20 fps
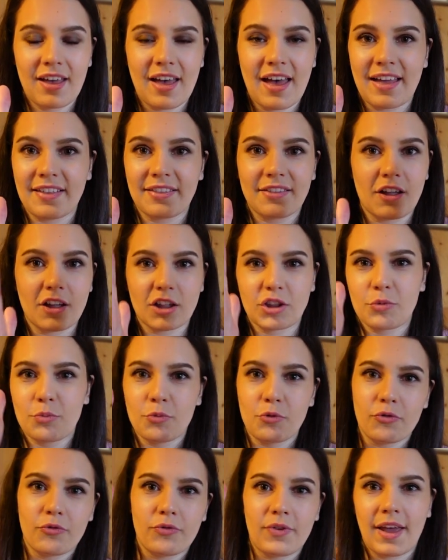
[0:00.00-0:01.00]
and not
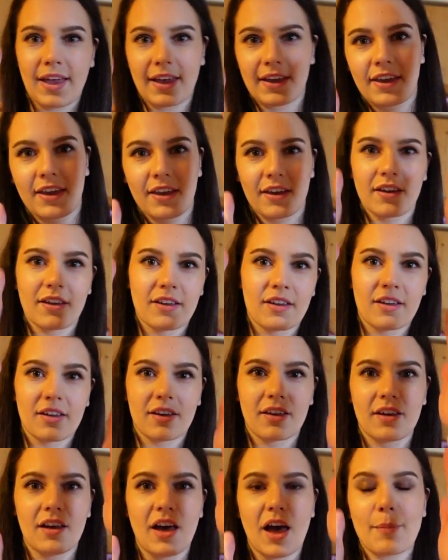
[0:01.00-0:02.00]
move like
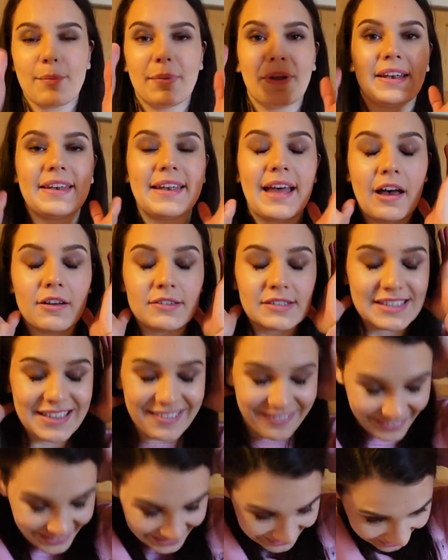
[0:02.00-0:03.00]
up and down,
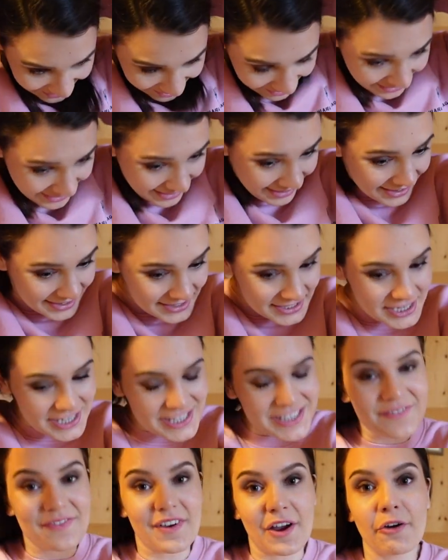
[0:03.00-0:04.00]
stuff like that. It's
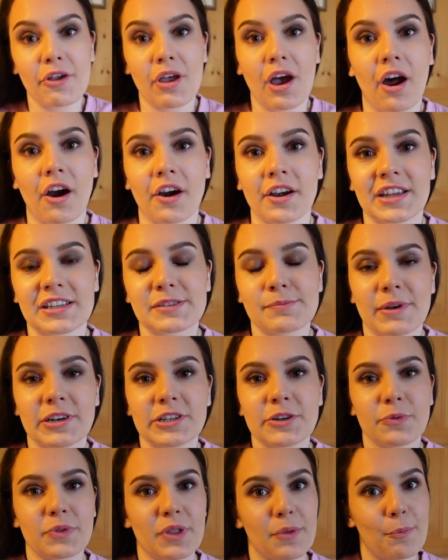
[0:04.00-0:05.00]
just very hard,
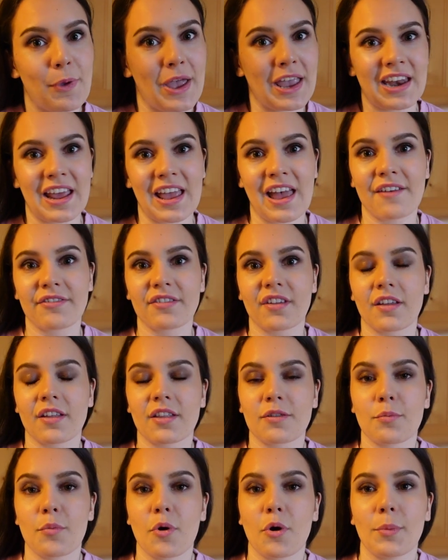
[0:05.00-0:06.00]
especially with the pain I have
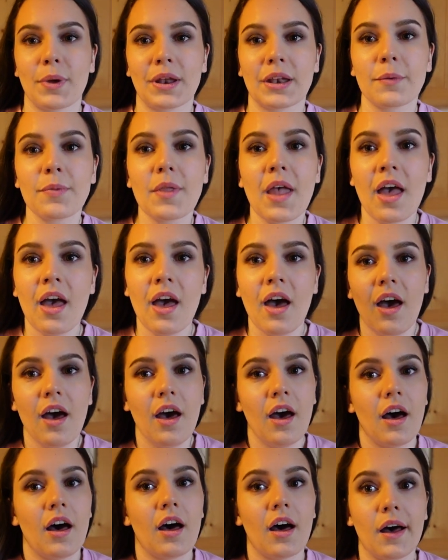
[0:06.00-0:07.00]
at the moment.
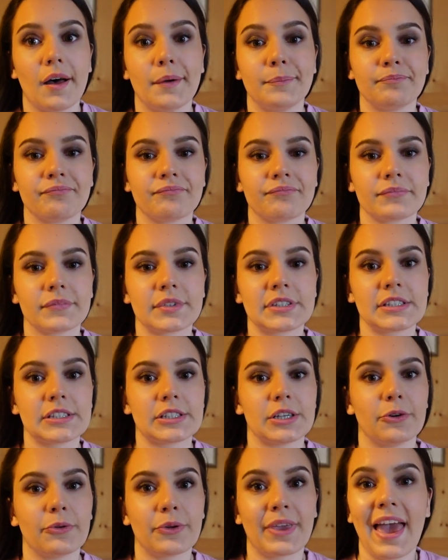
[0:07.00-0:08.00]

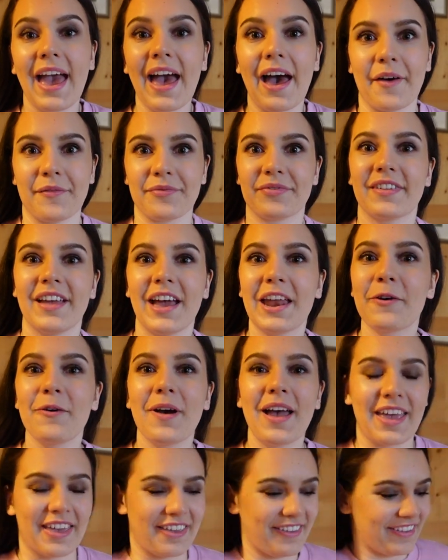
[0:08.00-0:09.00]
So yeah,
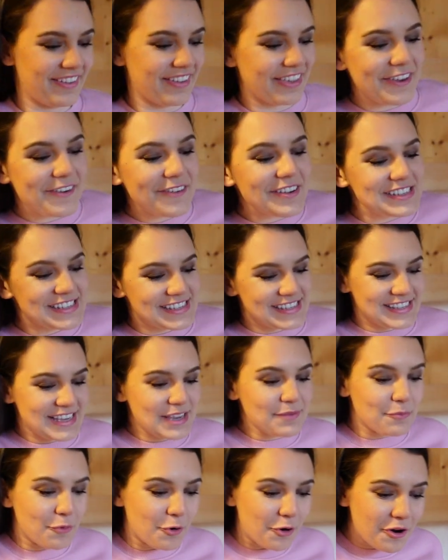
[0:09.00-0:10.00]
anyway, you will
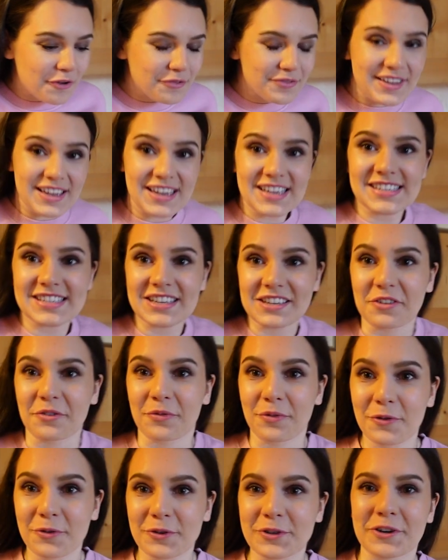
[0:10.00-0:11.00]
see more of this in the
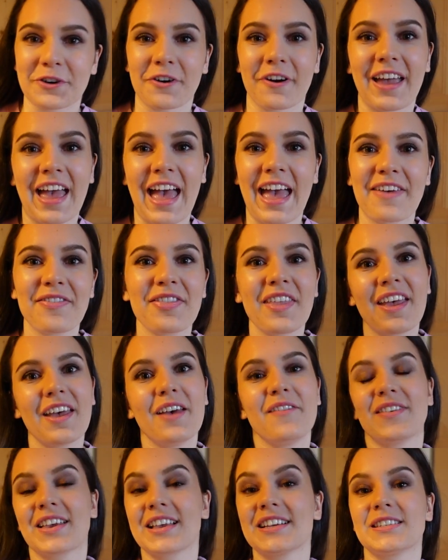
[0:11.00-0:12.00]
future, okay?
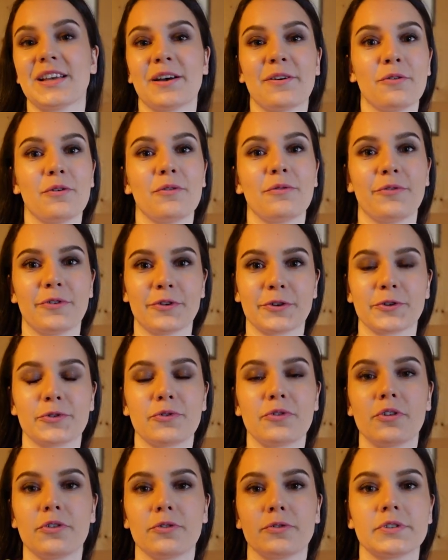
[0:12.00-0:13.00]
Because I will for
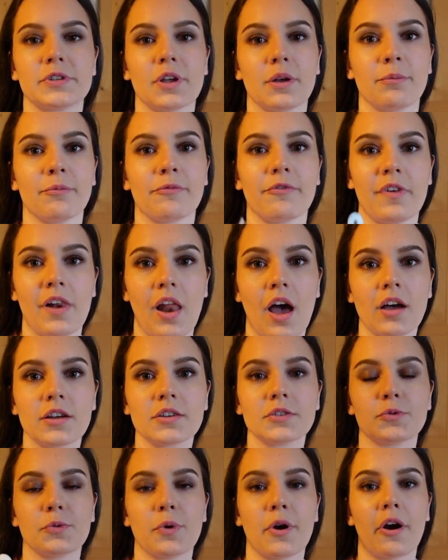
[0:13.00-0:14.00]
sure do some
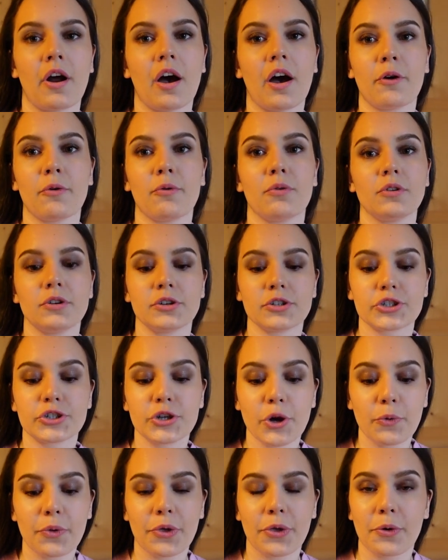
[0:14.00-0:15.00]
vlogs where I will
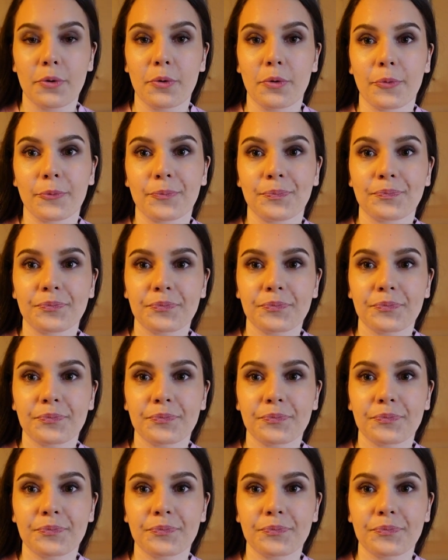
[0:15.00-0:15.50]
show you